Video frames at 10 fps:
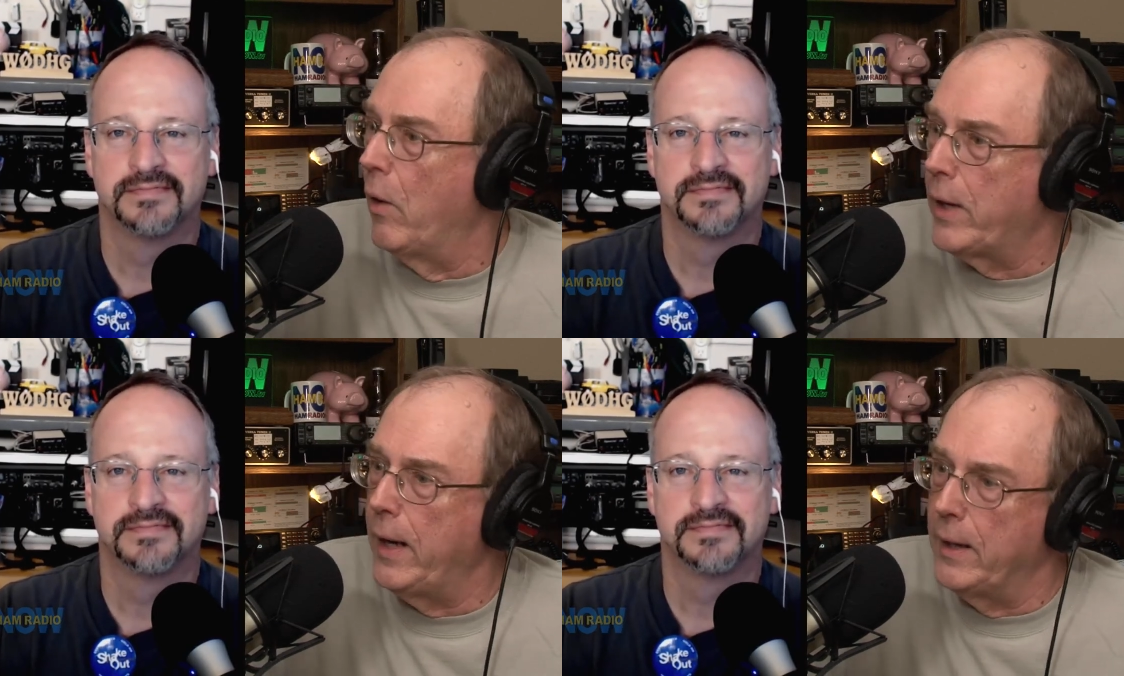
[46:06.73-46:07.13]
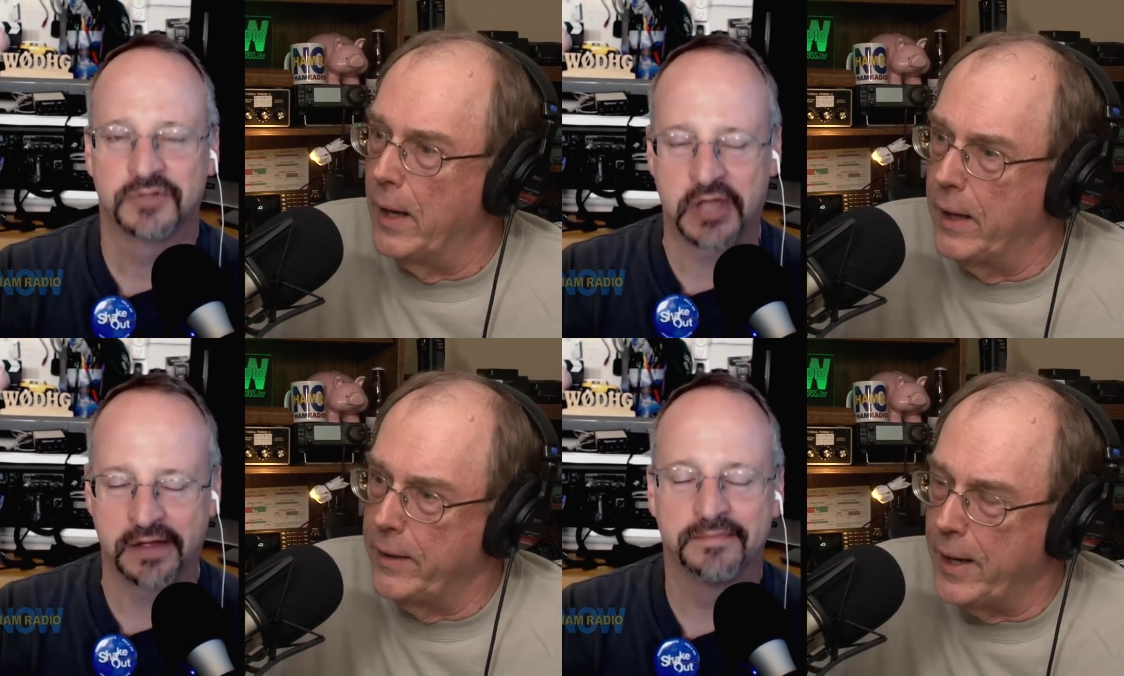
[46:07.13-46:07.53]
Speaker 1: Okay,
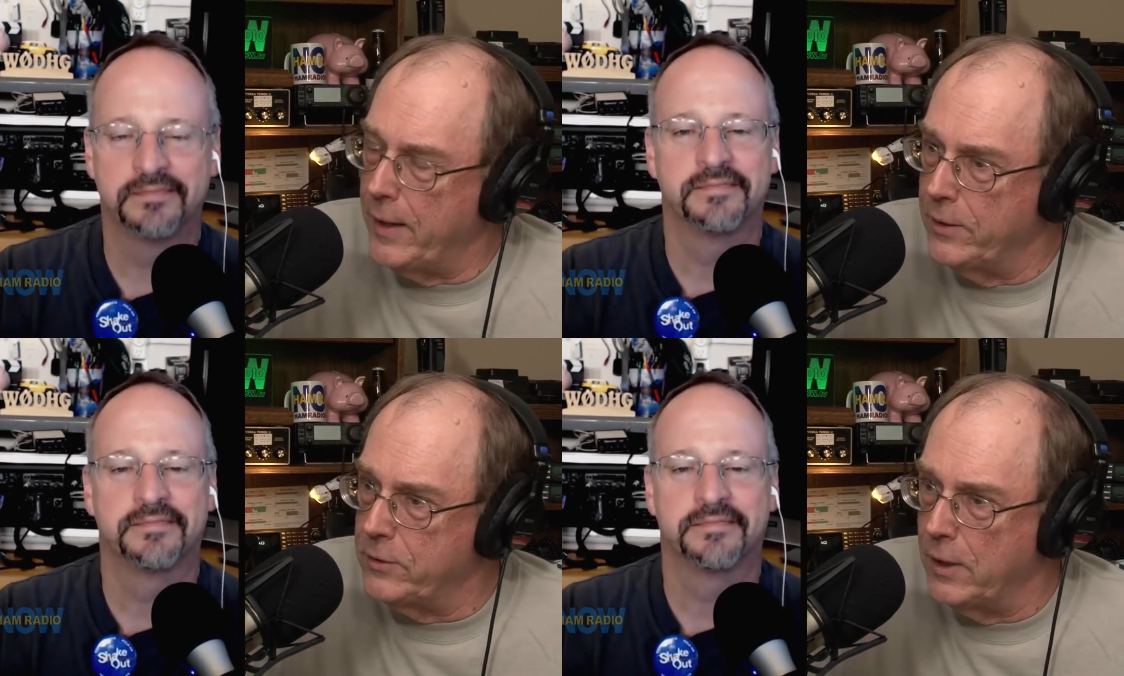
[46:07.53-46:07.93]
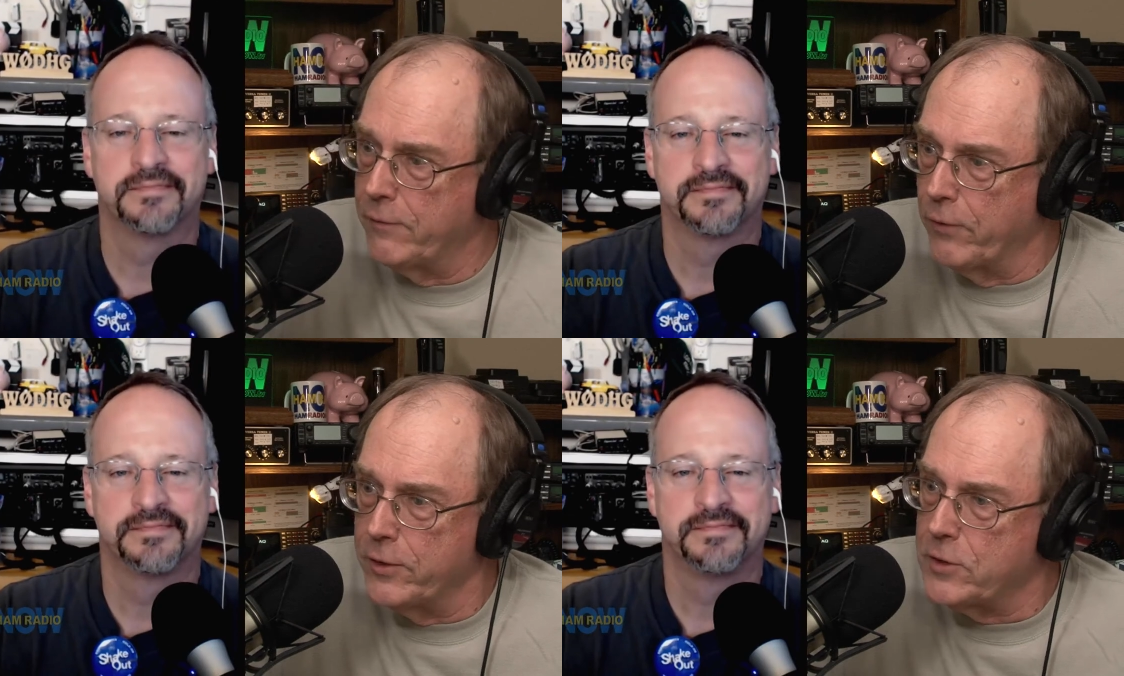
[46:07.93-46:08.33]
okay. Uh, that is
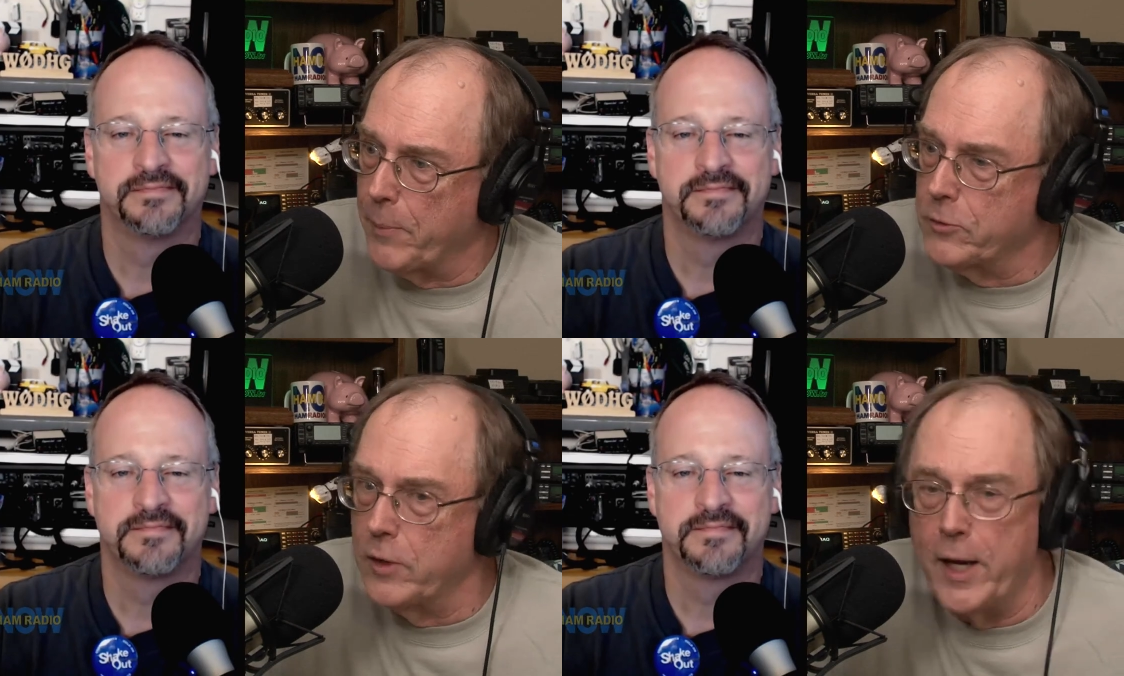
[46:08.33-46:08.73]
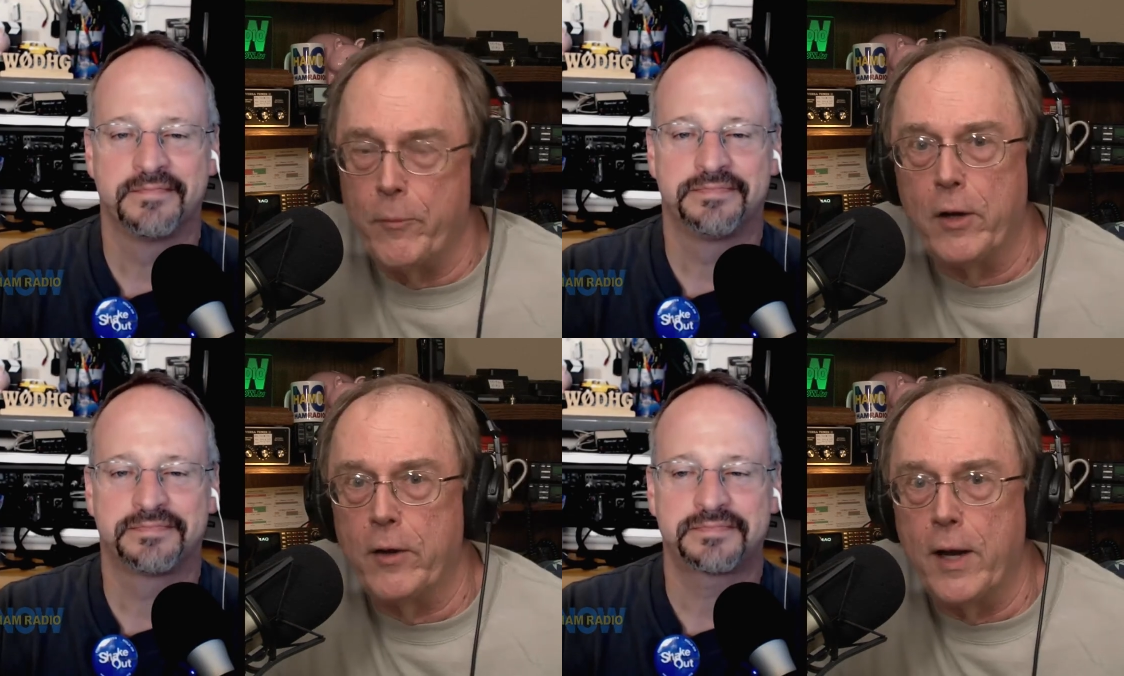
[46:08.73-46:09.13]
it for this episode of
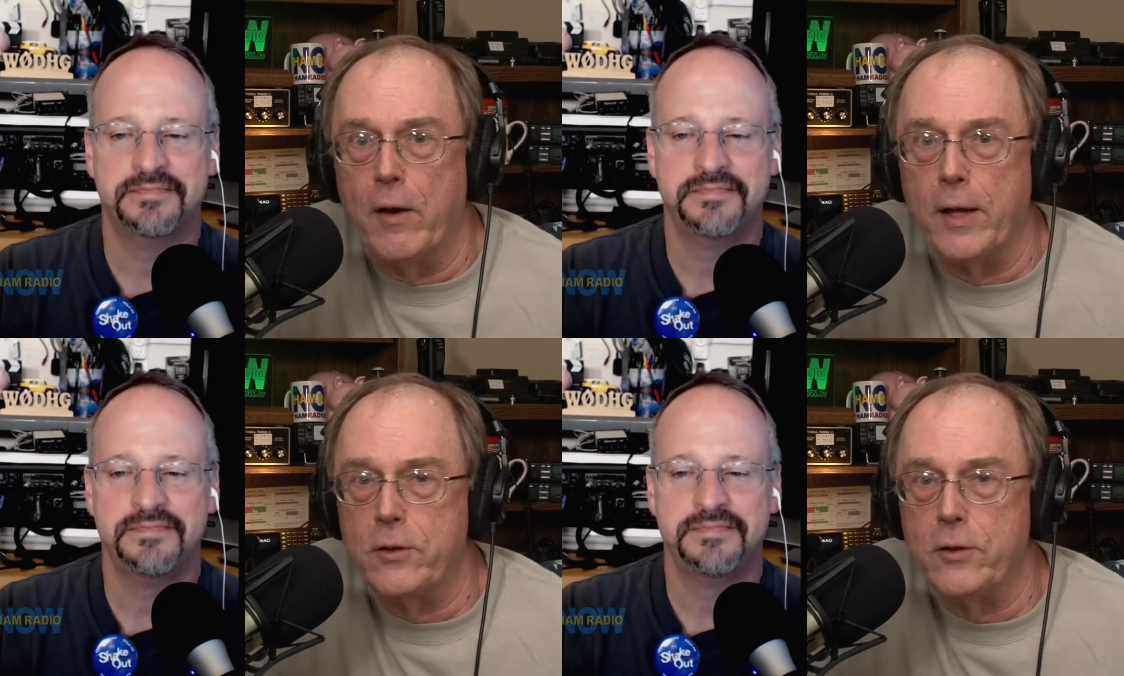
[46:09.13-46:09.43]
Ham Radio Now.